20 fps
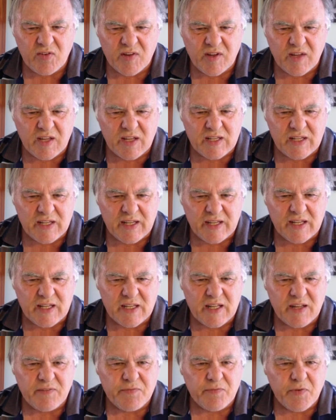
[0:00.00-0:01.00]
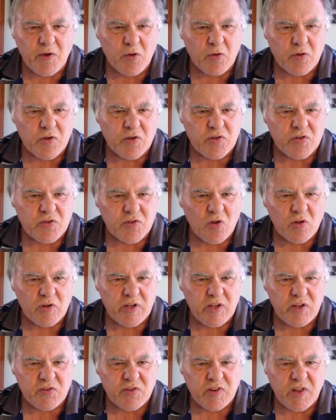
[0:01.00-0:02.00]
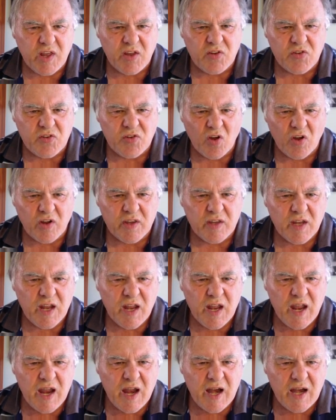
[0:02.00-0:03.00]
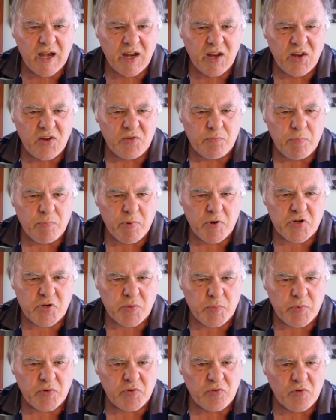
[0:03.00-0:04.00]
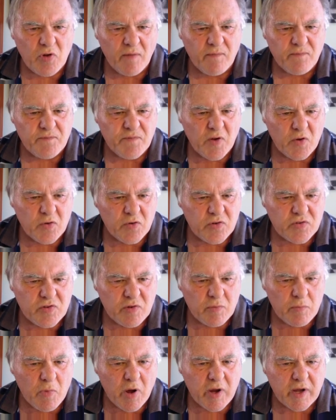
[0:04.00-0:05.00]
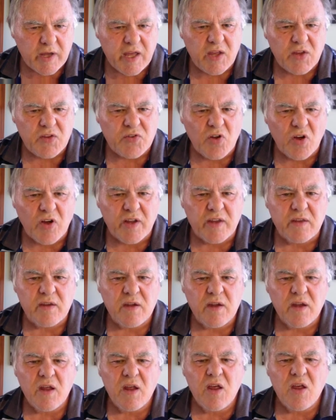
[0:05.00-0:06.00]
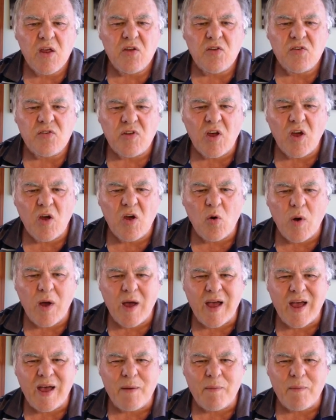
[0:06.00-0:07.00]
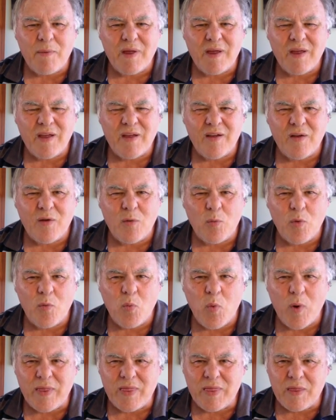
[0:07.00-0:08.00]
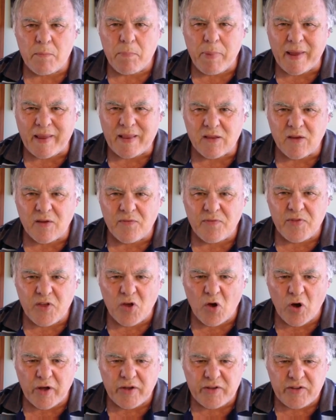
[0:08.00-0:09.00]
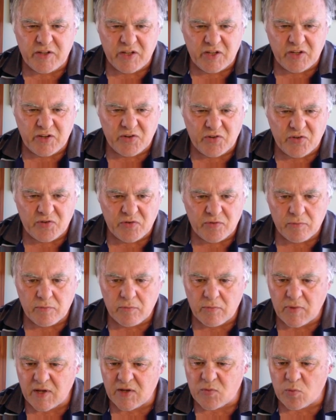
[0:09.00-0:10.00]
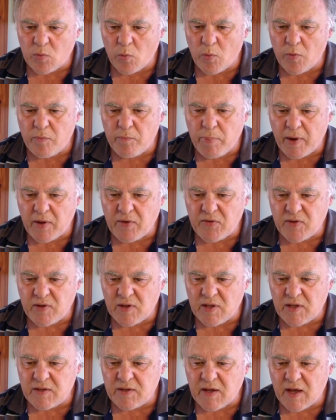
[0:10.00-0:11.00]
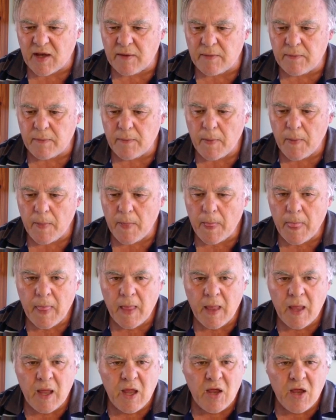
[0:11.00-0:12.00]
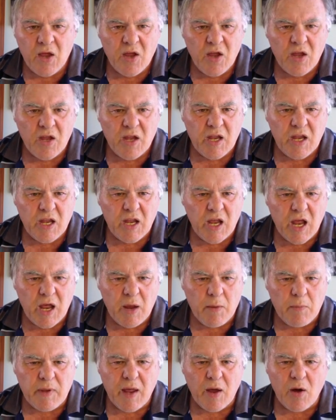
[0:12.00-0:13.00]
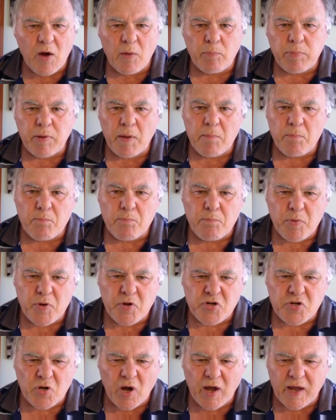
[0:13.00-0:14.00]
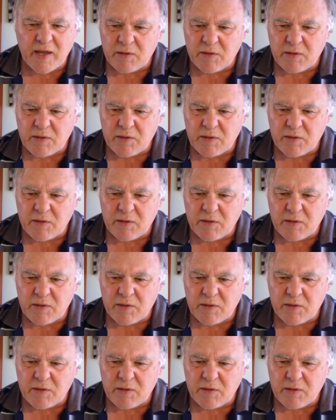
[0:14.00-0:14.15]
clearly focused on his king side, and his bishop is not focused on my king side. So we've won the battle of the ideas. That's what we've basically done. And now I play bishop. I had